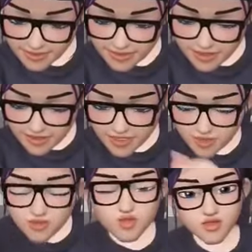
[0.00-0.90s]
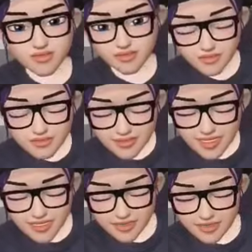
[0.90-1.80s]
So the problem with
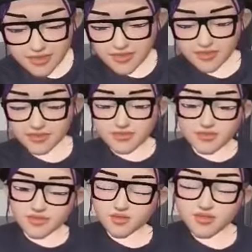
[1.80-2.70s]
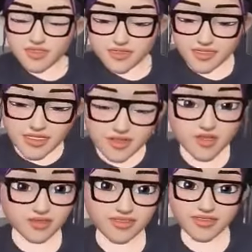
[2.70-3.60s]
that is, remember when I said
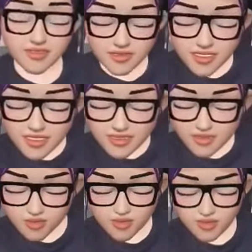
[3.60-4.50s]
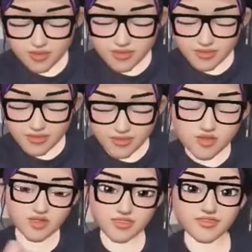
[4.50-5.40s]
opposites attract? Well, the
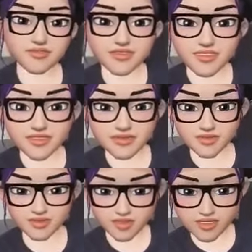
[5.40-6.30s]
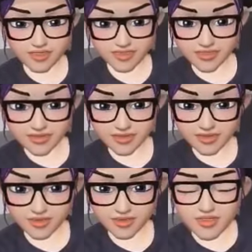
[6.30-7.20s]
positively charged protons in the
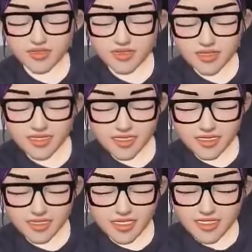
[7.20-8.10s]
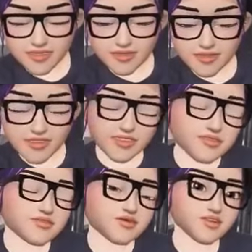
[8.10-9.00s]
middle and the
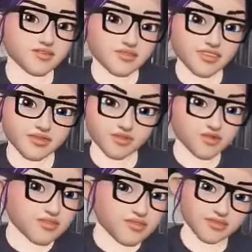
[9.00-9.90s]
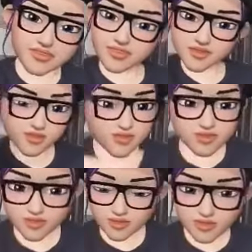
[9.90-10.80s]
negatively charged electrons, if the electrons are
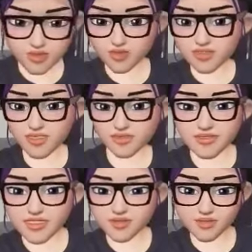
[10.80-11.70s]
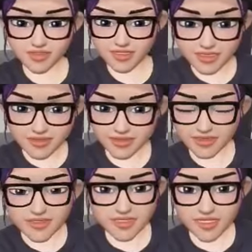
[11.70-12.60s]
just floating around kind of willy-nilly in
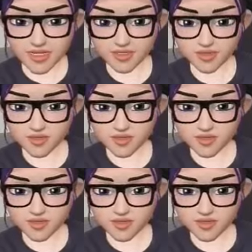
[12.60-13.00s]
a cloud,